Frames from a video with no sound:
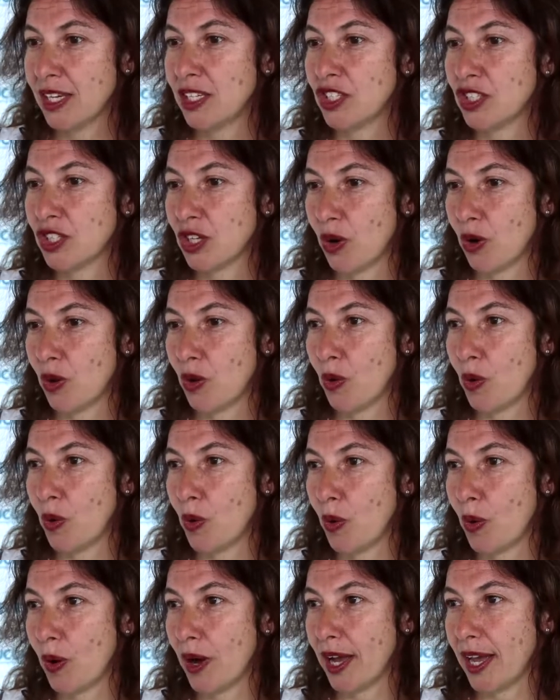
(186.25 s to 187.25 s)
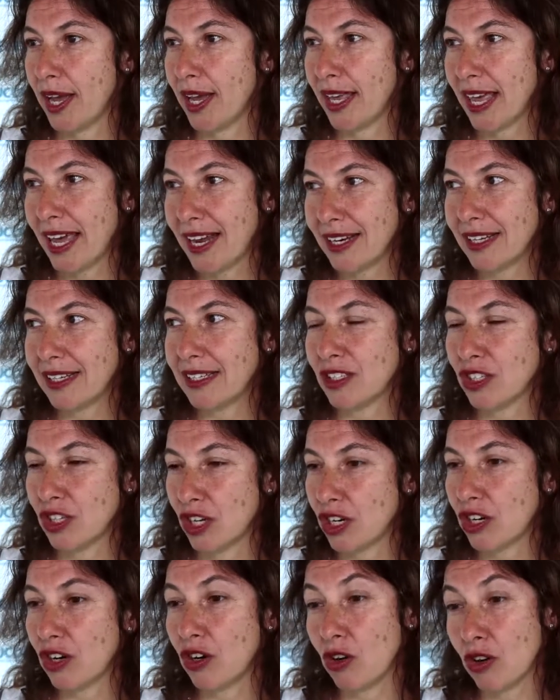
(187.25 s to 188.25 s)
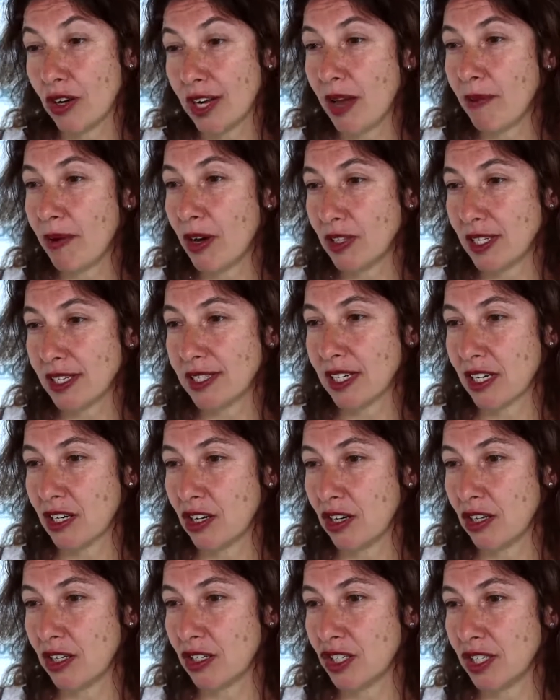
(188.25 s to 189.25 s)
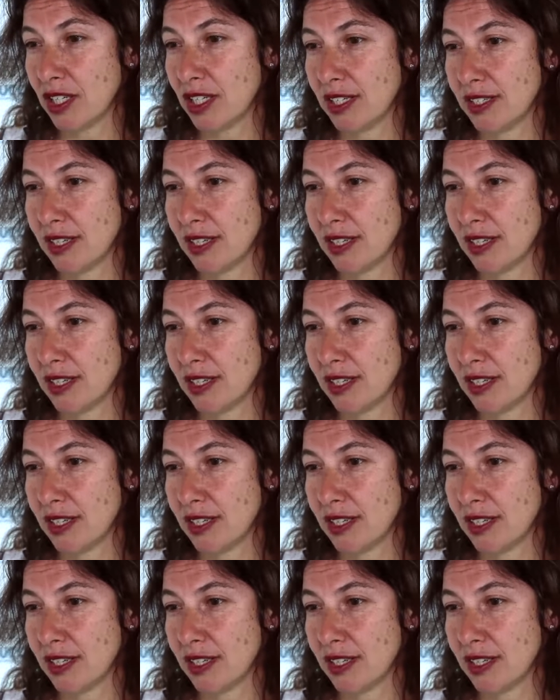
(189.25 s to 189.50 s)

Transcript: So again, it's not only about the technology,